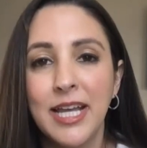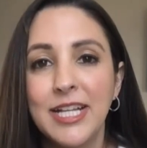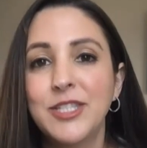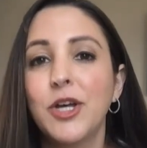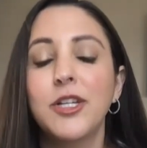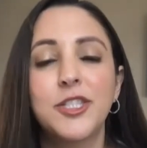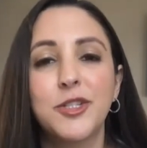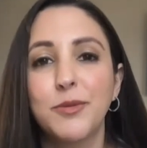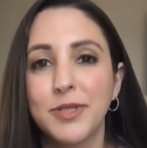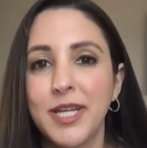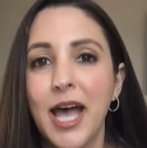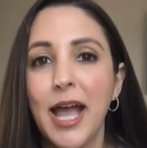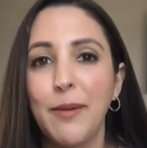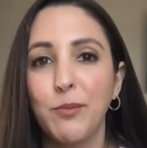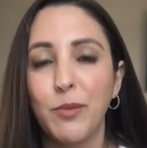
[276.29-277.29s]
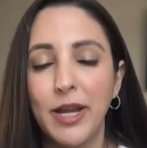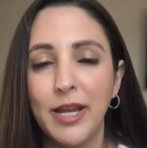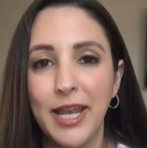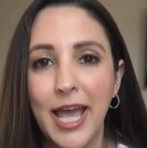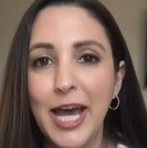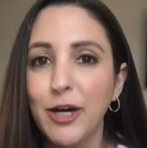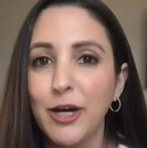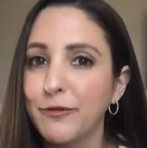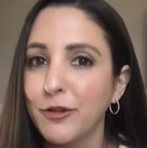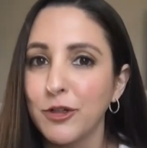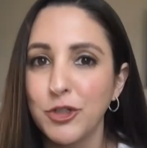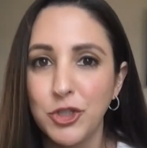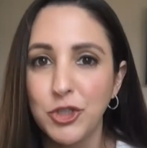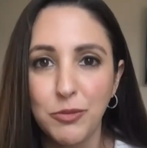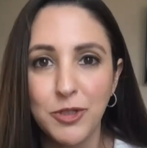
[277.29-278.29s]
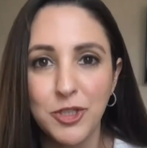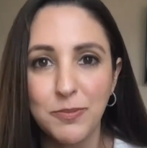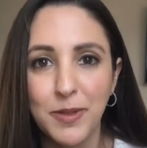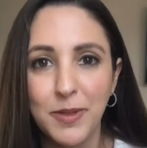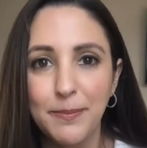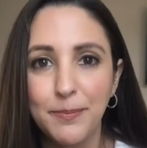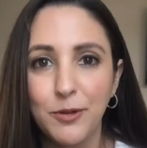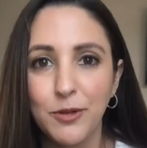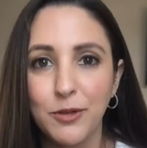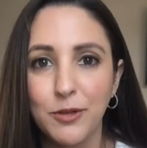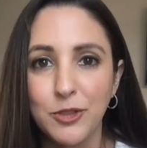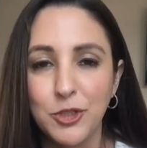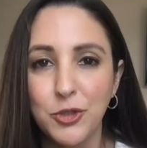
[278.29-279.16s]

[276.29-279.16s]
it's also a time right now for Jewish people